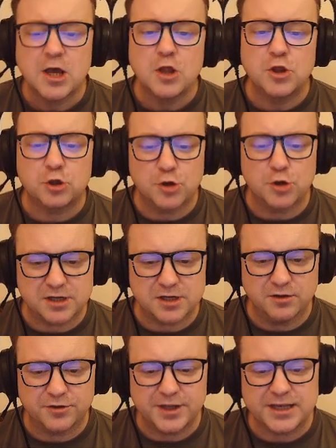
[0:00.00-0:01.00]
The
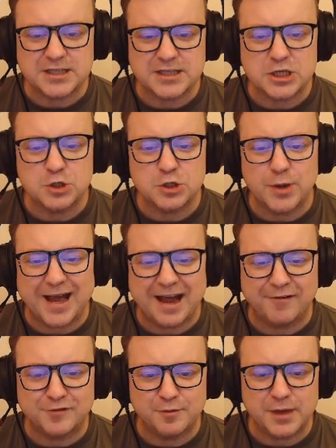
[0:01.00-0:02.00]
critical thing is you
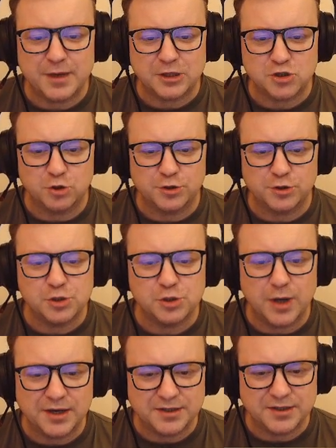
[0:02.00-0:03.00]
have to make sure that you
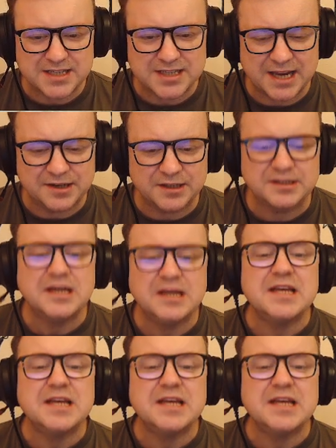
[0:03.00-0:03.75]
understand it.